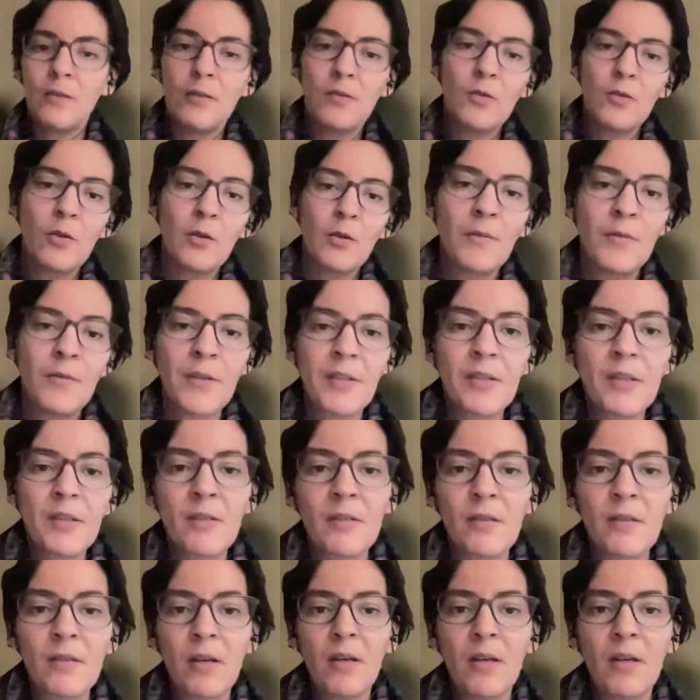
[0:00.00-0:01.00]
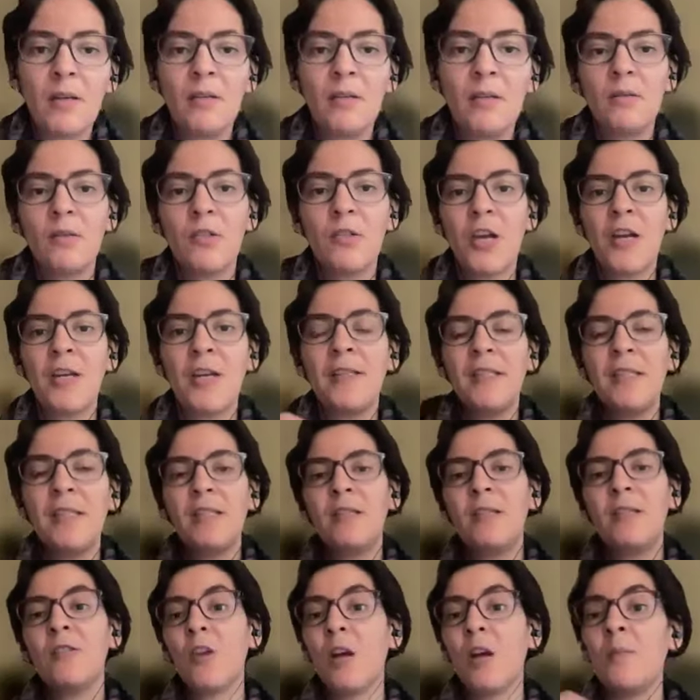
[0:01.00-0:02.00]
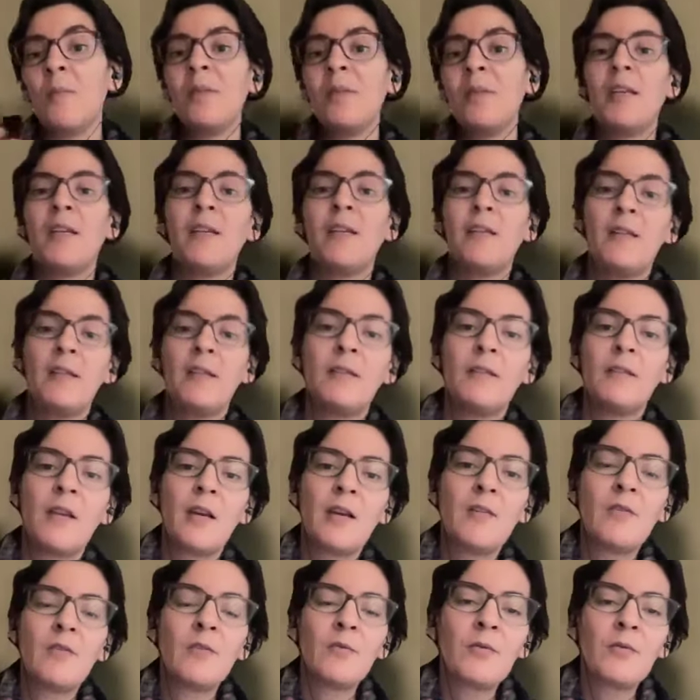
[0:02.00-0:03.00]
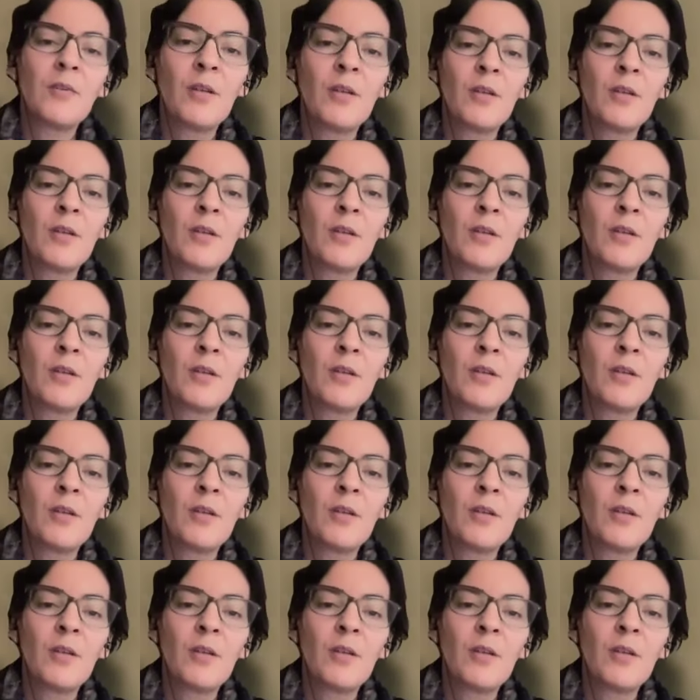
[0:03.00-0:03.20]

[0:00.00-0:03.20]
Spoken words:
sort of this Chinese-dominated kind of